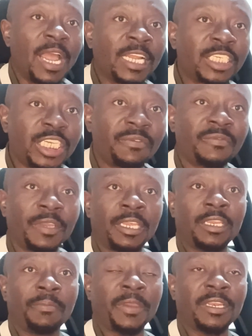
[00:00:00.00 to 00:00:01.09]
achieve
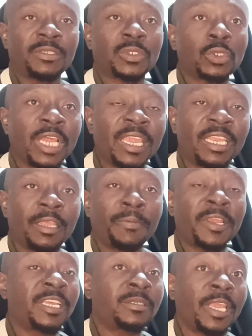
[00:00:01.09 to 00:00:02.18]
independence, total
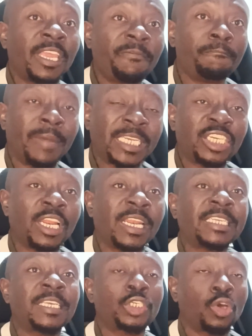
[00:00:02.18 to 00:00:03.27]
independence, if
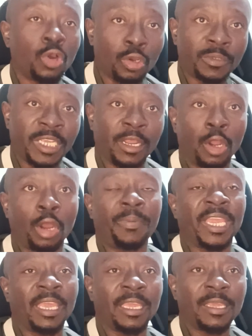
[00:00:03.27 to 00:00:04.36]
marginalization comes
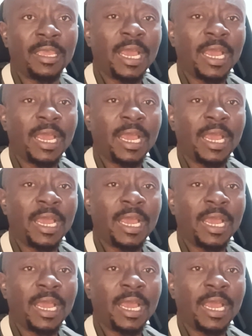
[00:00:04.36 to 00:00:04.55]
up again.